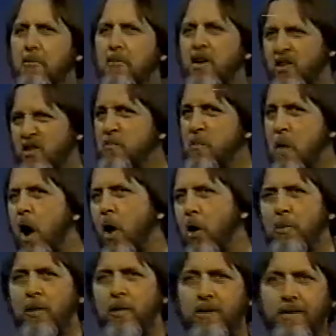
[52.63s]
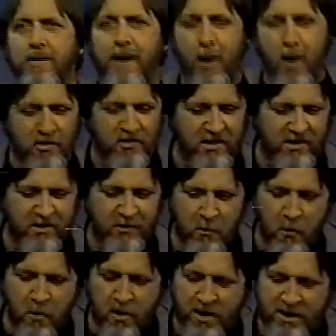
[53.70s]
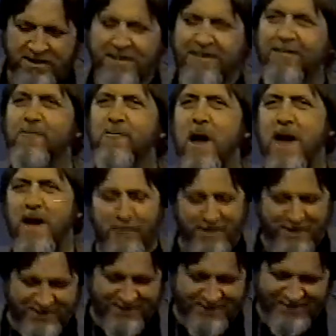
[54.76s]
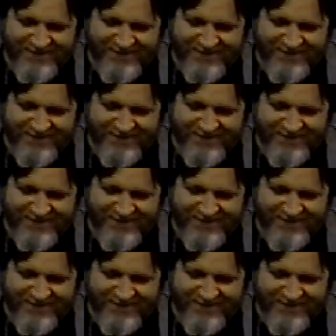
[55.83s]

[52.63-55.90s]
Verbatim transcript: a small book on this one fragment.